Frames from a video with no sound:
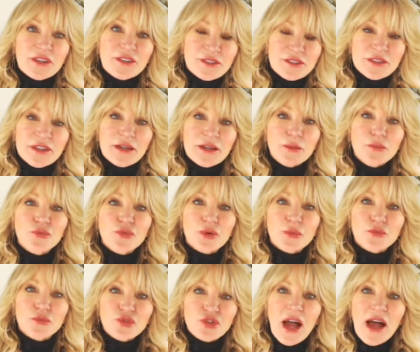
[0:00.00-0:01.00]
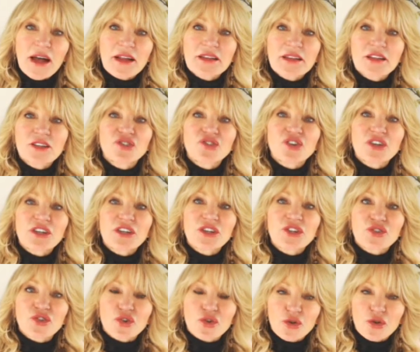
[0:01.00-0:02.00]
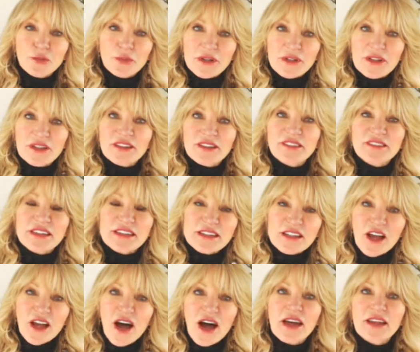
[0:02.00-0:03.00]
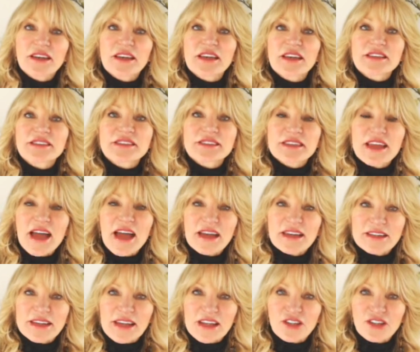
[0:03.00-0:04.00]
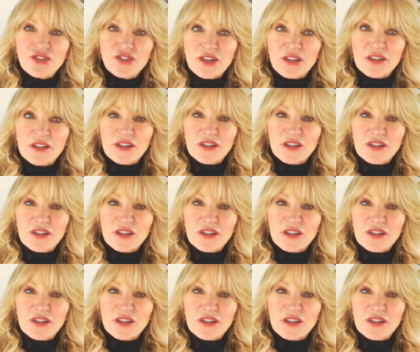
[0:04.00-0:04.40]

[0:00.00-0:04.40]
stem from challenging turbulence, not stagnation.